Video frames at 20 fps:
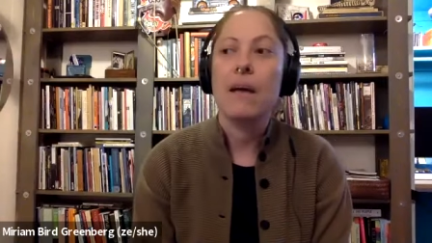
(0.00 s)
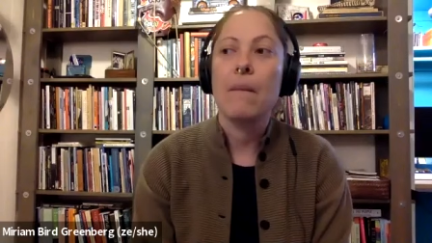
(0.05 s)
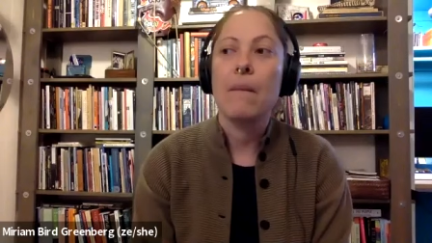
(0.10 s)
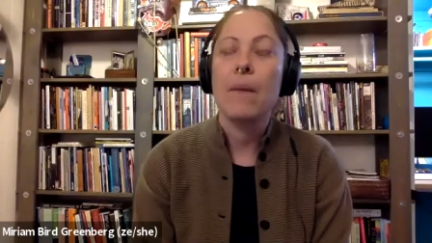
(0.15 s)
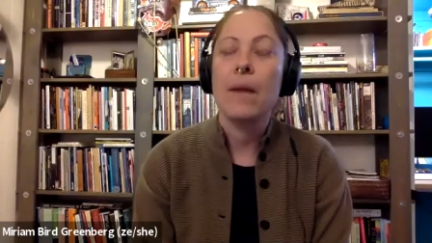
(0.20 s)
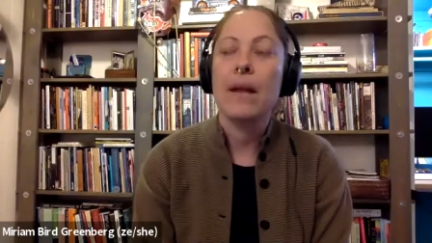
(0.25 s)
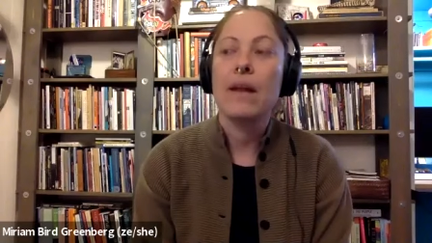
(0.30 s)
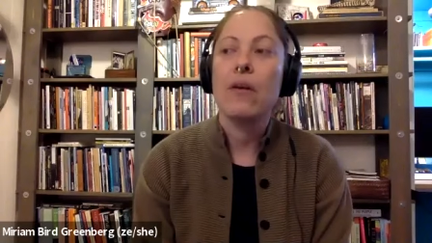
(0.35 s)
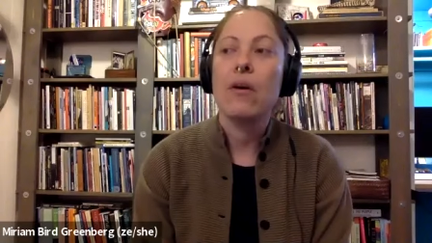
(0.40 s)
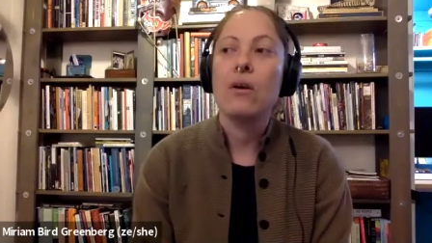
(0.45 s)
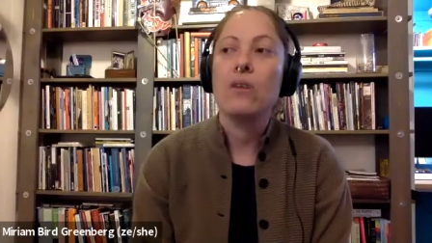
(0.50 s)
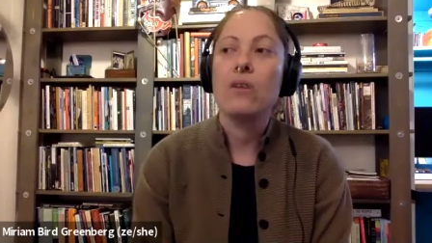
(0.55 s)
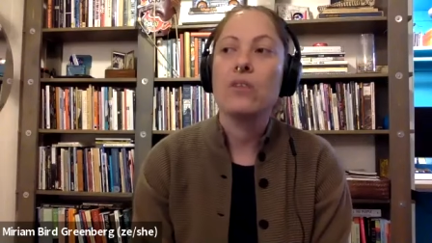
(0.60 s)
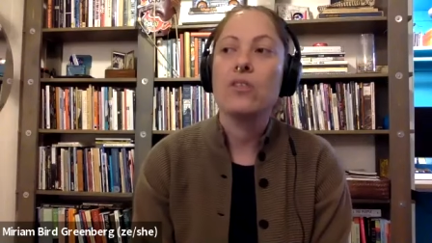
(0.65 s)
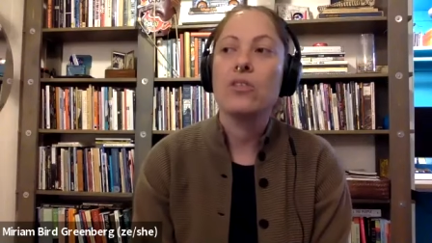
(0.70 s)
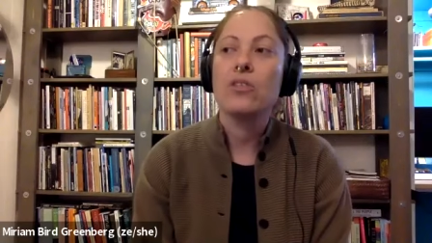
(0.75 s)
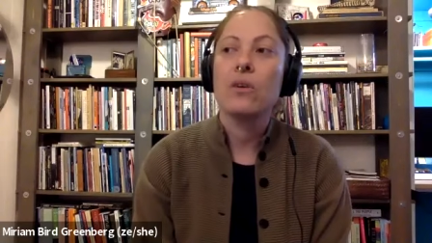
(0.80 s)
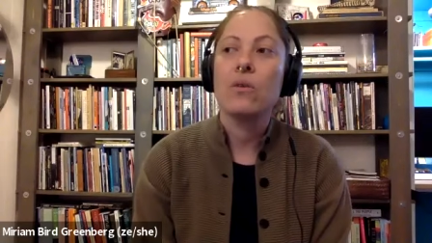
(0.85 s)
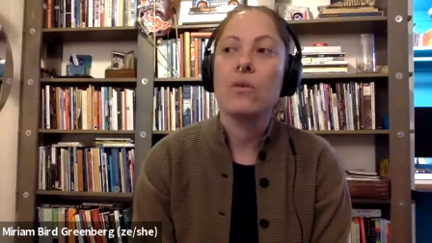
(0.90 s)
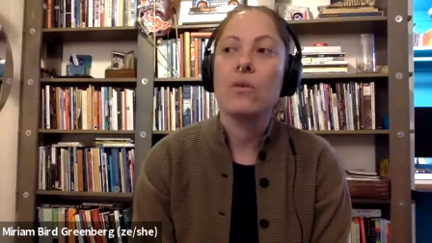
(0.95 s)
but it
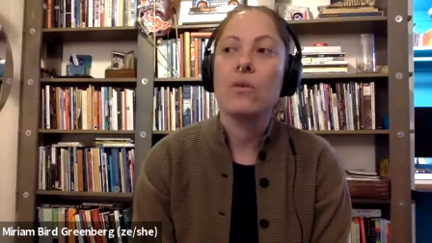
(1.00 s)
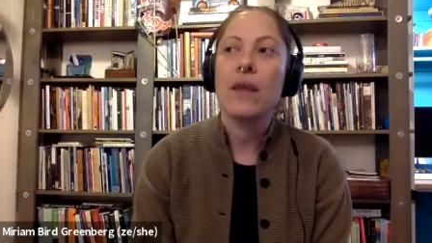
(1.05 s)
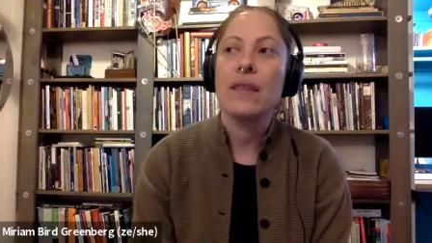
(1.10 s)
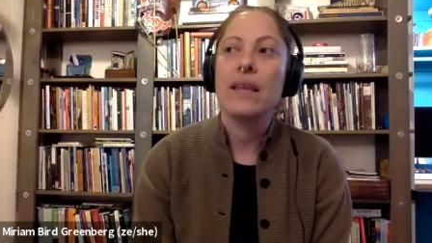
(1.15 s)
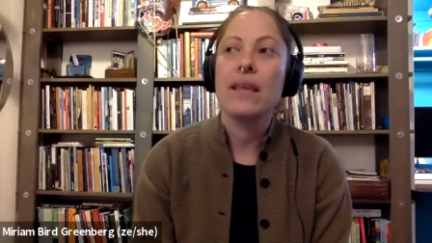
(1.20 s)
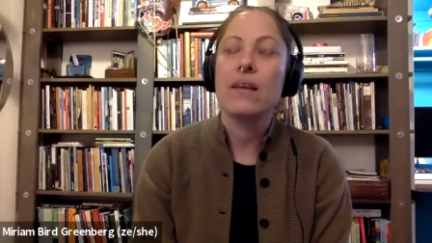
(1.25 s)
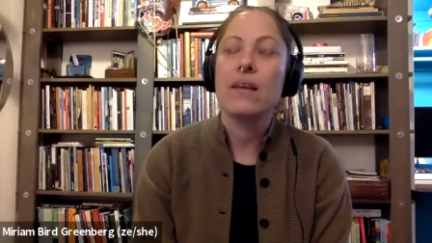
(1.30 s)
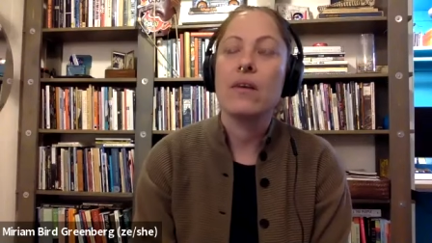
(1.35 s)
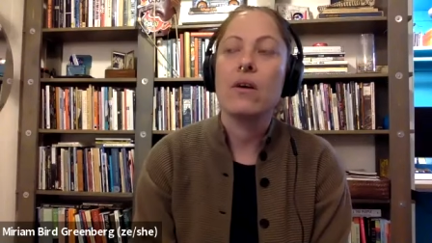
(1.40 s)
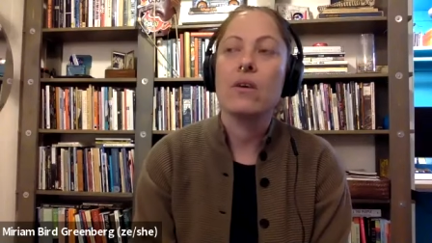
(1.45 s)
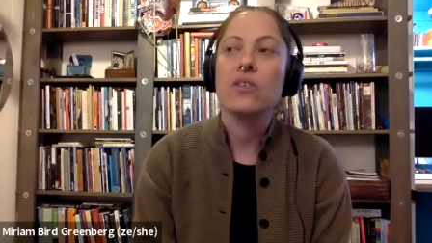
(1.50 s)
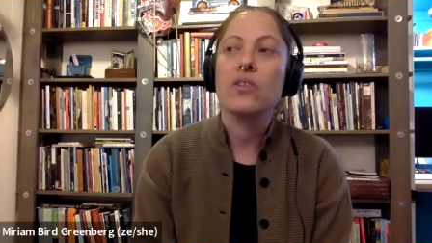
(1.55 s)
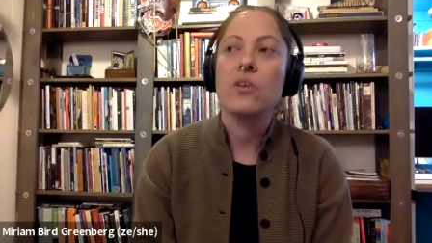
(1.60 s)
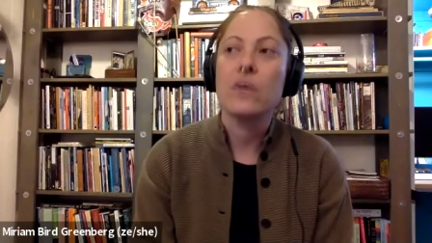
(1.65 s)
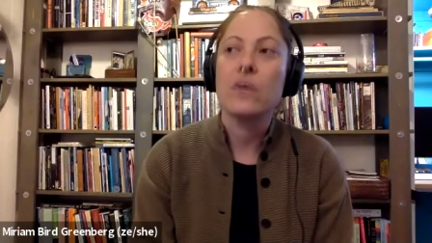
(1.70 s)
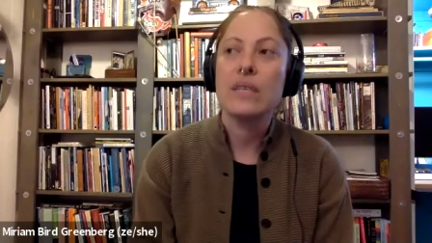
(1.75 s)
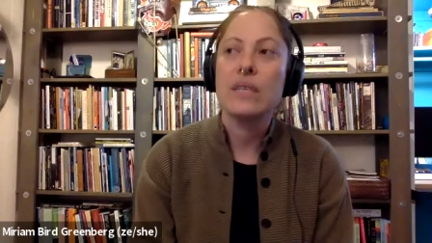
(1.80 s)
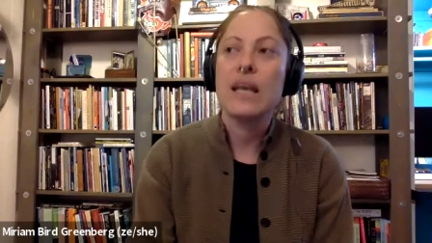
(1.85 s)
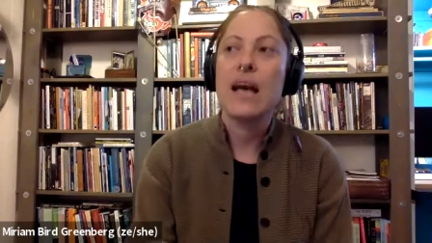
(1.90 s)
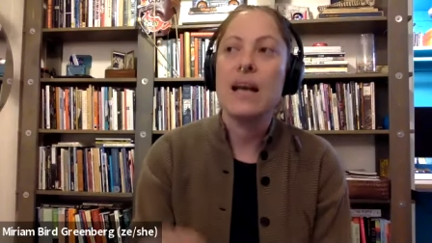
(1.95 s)
also, I think it
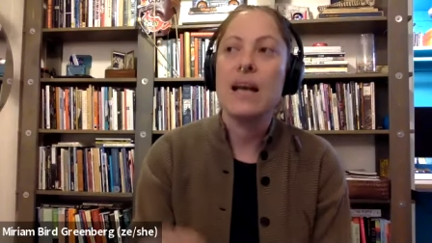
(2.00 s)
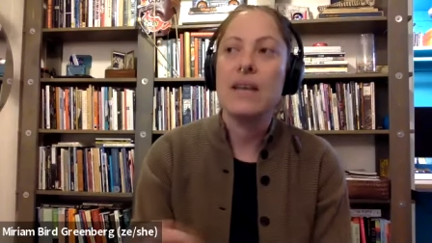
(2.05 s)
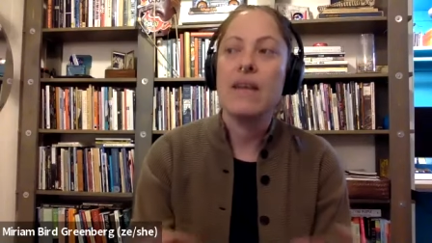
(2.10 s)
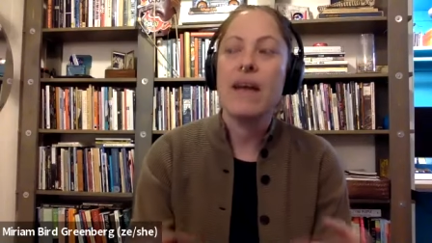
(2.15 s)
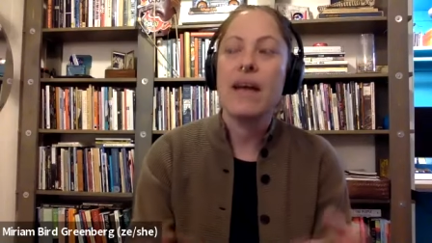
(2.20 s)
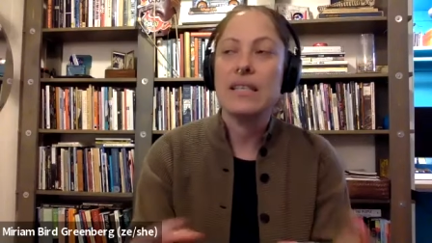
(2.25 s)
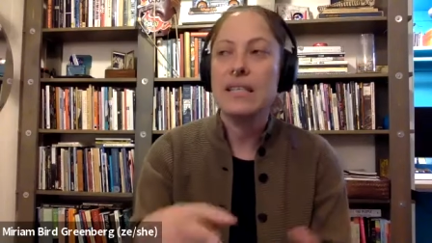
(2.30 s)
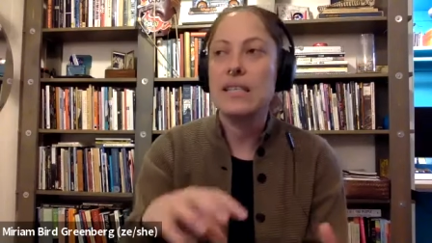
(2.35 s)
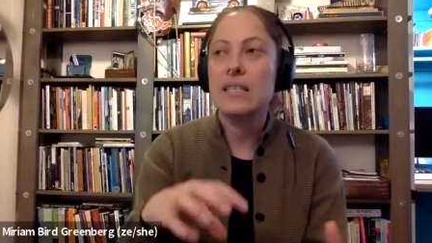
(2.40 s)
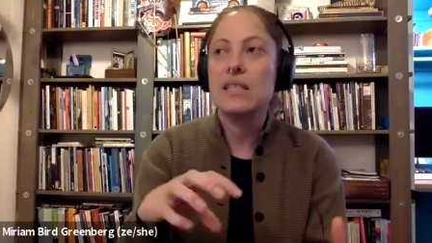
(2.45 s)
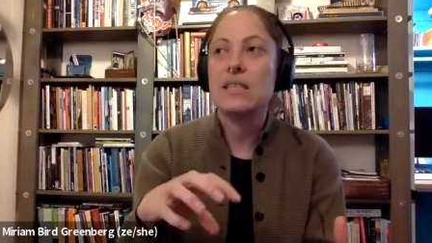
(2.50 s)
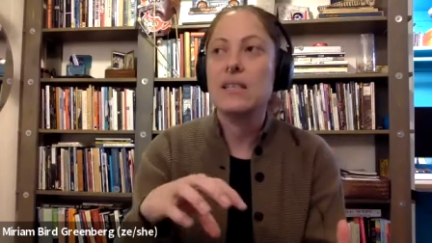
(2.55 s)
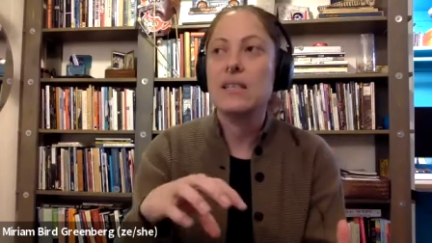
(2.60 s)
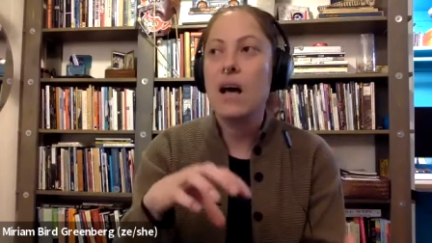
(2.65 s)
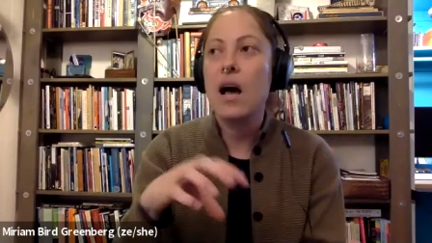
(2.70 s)
also is kind of has this